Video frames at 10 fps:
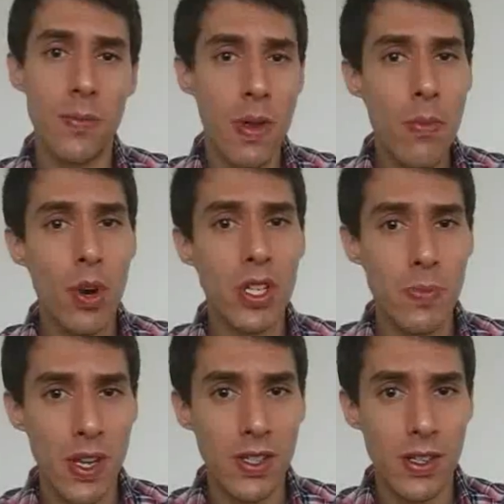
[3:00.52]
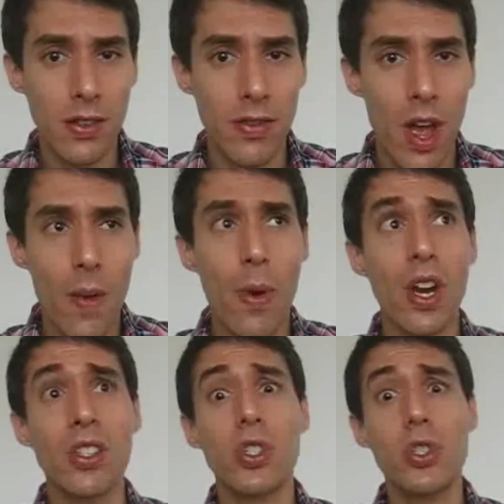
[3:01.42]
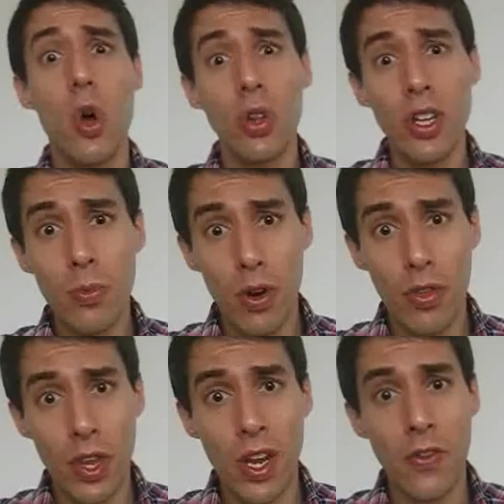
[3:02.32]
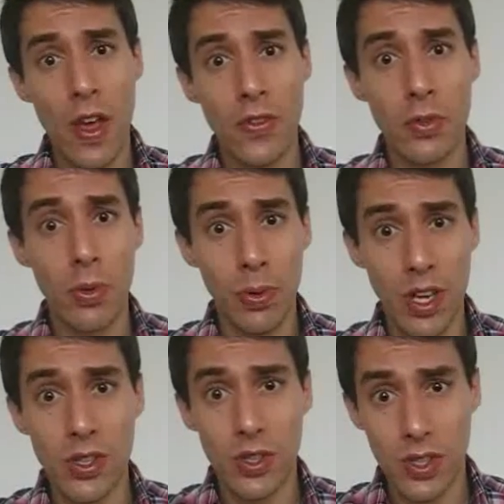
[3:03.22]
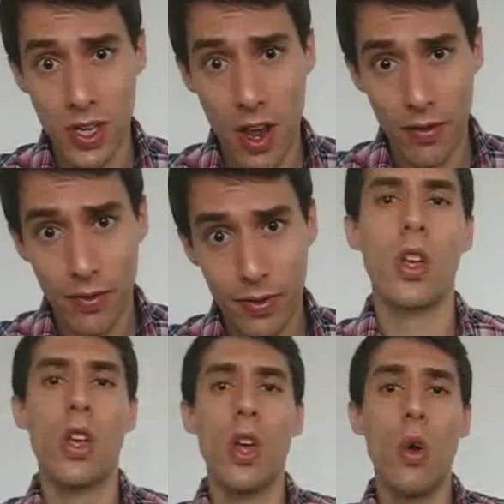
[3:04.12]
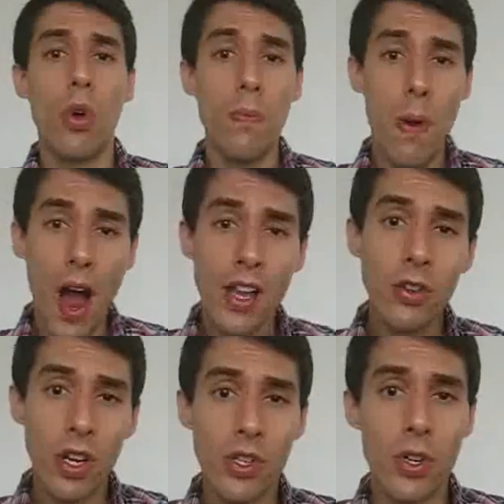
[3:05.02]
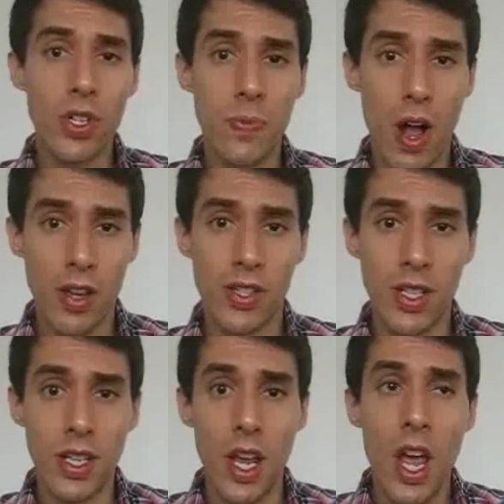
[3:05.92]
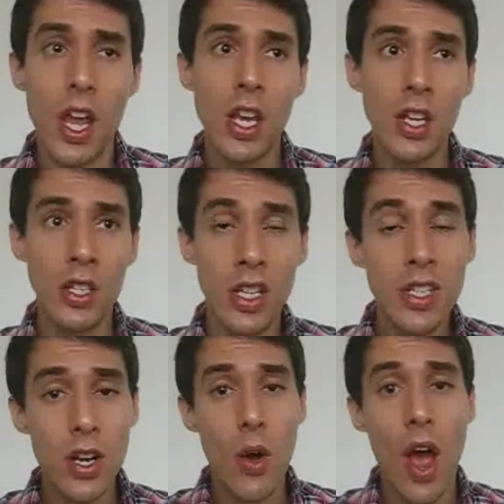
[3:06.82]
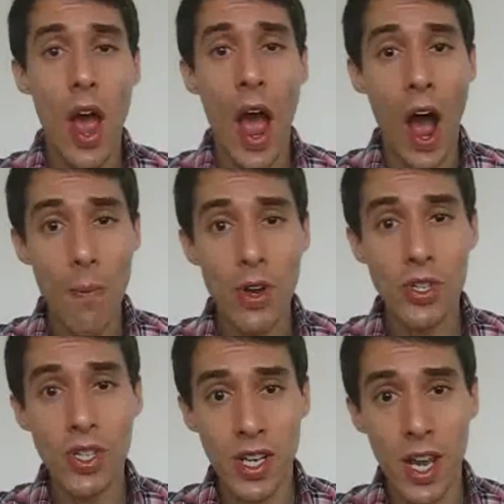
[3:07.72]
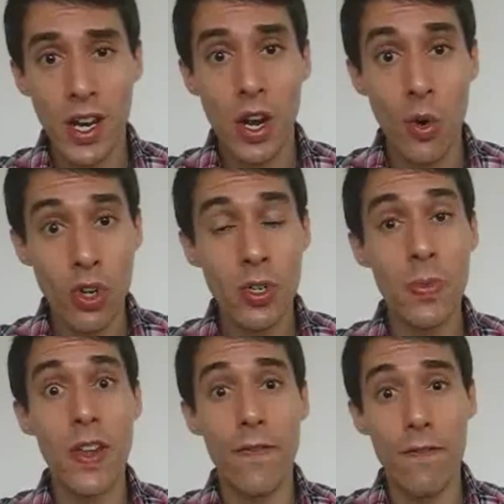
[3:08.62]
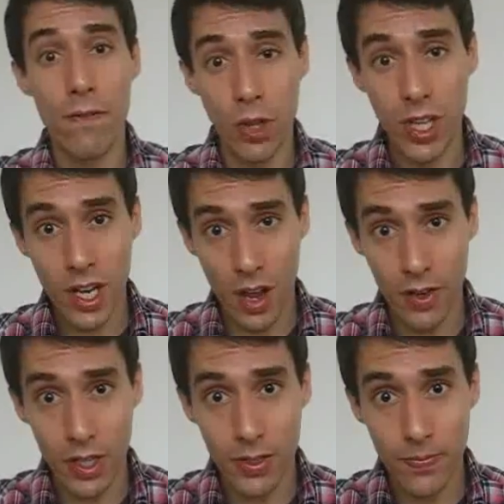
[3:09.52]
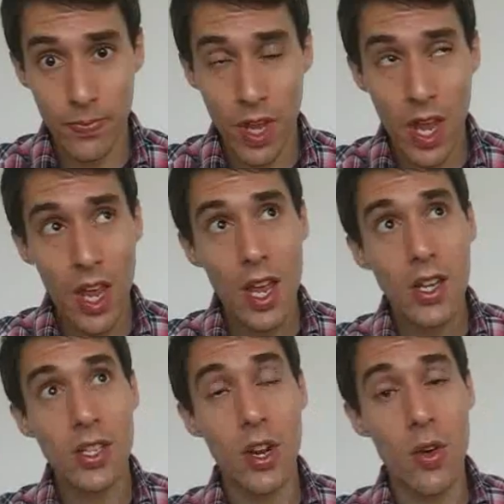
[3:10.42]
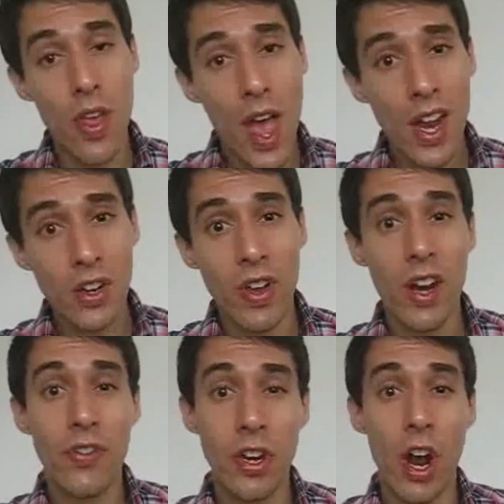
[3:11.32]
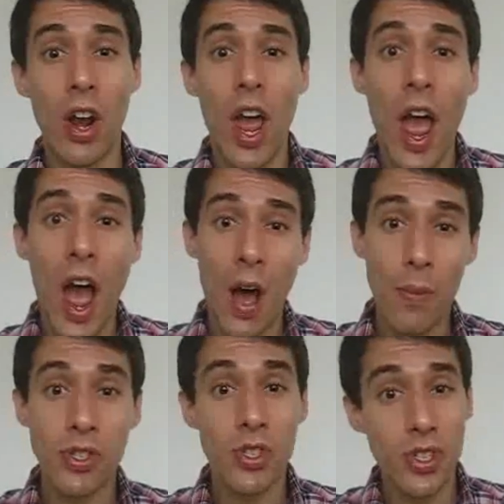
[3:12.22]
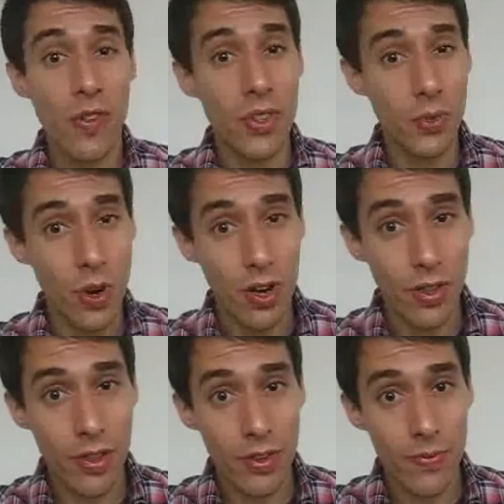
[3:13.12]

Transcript: a bit more expensive, but it's totally worth it if you have to replace your stuff. When buying your insurance policy, you need to know how much to get in order to be fully covered. To know that, you've got to figure out how much your stuff is worth.